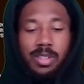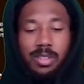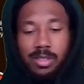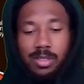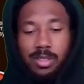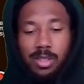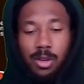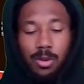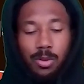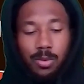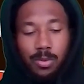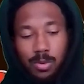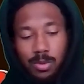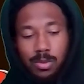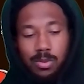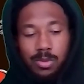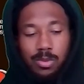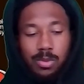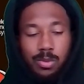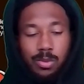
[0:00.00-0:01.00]
So,
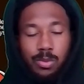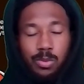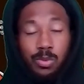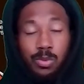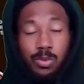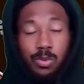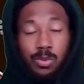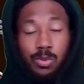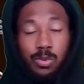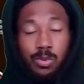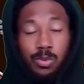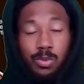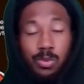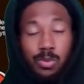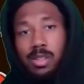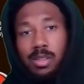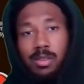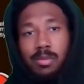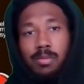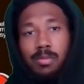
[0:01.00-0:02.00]

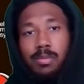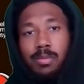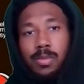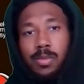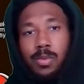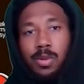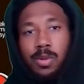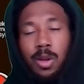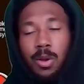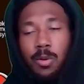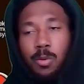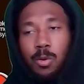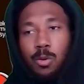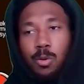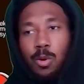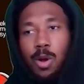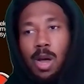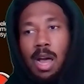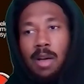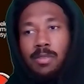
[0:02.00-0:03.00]

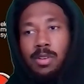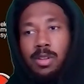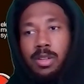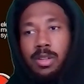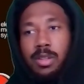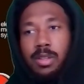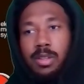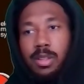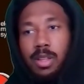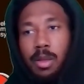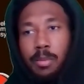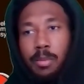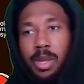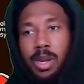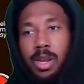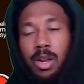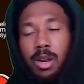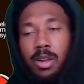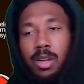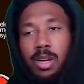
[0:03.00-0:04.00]
we'll have a
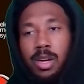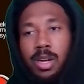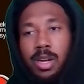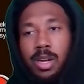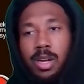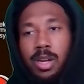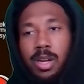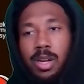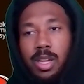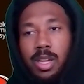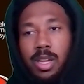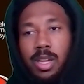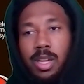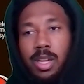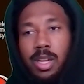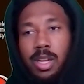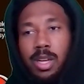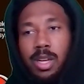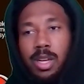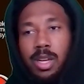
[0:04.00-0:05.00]
meeting early next, and
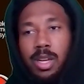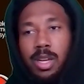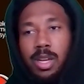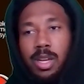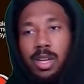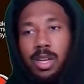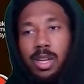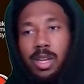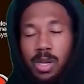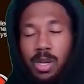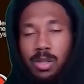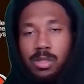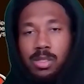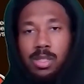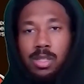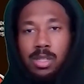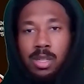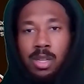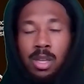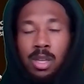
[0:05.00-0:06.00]
then we'll be able to
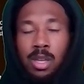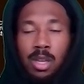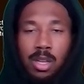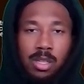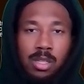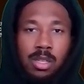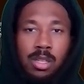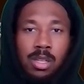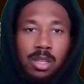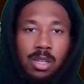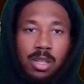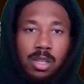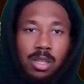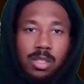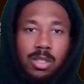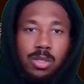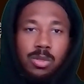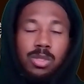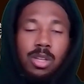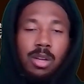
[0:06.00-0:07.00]
do
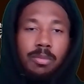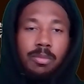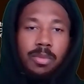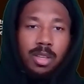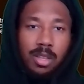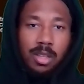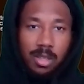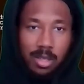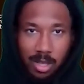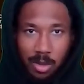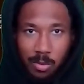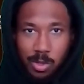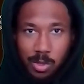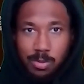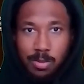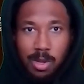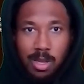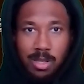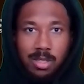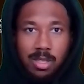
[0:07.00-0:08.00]
something in
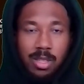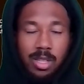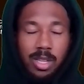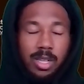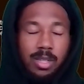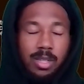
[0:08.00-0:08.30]
response to that.